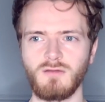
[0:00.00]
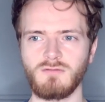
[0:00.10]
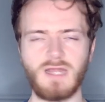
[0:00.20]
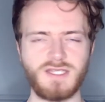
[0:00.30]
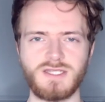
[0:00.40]

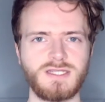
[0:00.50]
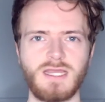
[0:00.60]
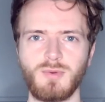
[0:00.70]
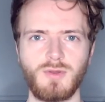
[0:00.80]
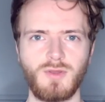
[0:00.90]

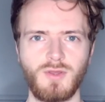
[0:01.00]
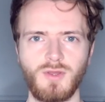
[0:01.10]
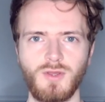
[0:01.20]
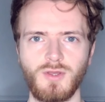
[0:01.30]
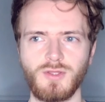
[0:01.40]
relationship.
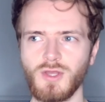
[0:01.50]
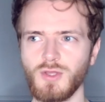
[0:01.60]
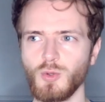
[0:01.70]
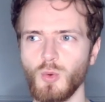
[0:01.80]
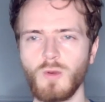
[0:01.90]
You know,
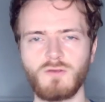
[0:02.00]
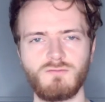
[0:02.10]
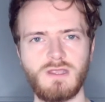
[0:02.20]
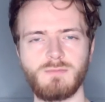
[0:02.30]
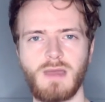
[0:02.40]
you always
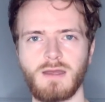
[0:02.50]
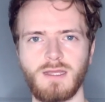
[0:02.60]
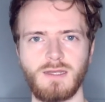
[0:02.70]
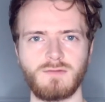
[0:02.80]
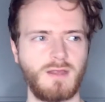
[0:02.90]
read about
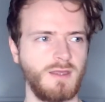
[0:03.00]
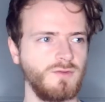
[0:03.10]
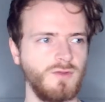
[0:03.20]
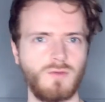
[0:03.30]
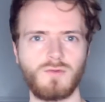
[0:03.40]
it and it's like
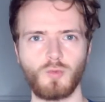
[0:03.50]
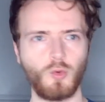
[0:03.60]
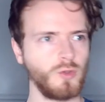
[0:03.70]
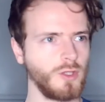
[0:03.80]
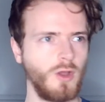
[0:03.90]
Zeus,
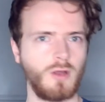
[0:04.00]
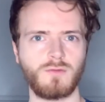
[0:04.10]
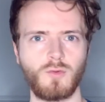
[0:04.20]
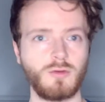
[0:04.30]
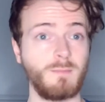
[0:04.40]
all the
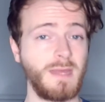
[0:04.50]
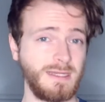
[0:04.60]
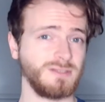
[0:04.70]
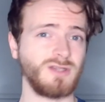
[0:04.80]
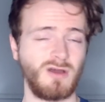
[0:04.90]
gods, all the
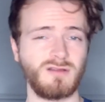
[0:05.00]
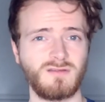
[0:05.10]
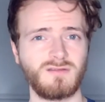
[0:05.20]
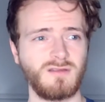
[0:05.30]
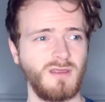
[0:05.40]
male
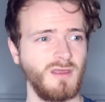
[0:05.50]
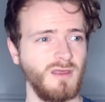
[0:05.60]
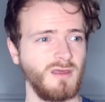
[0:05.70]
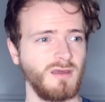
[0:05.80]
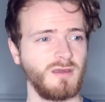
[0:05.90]
gods,
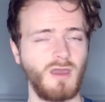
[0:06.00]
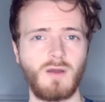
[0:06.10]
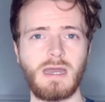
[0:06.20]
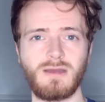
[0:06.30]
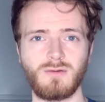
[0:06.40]

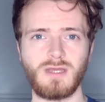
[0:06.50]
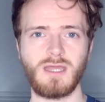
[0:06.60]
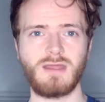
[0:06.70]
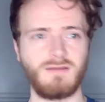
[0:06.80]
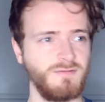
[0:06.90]
go out
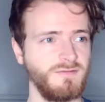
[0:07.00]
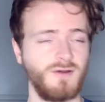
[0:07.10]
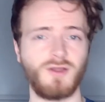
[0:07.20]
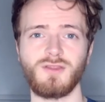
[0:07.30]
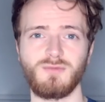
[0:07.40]
and they
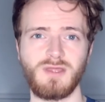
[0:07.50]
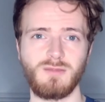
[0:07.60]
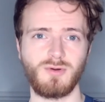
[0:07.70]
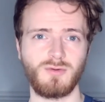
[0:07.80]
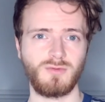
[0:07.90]
fuck other
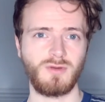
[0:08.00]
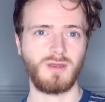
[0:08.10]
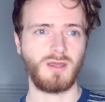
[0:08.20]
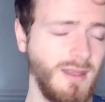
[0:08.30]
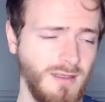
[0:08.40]
people.
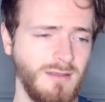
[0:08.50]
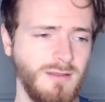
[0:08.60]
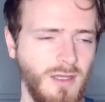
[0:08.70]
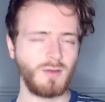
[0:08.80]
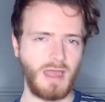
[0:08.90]

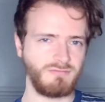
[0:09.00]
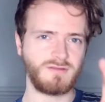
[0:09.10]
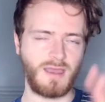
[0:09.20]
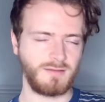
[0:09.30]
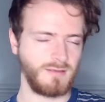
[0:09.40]
You know,
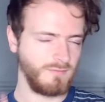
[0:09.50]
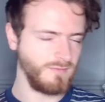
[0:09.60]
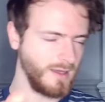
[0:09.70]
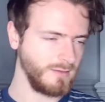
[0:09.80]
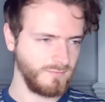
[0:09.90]
Aphrodite,
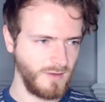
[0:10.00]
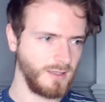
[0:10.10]
fine.